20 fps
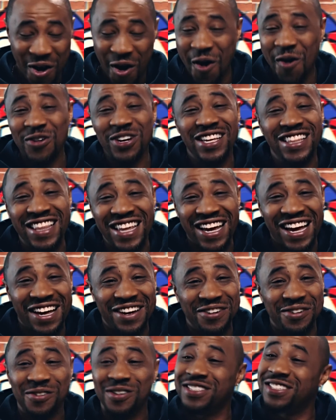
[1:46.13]
Only thing I
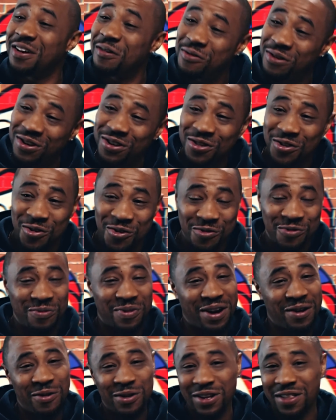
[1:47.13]
knew is I wanted to hoop.
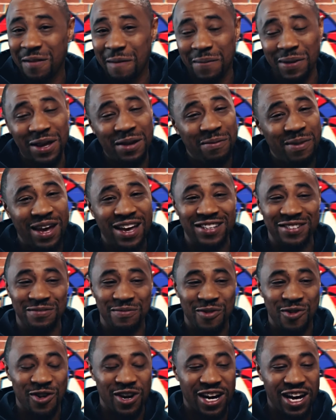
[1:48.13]
I wanted to play
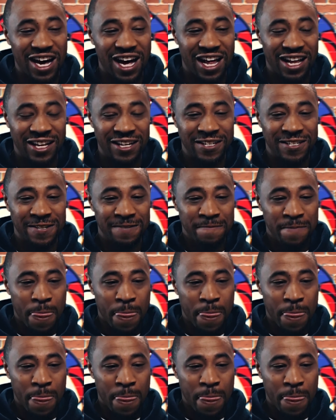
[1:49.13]
basketball in college.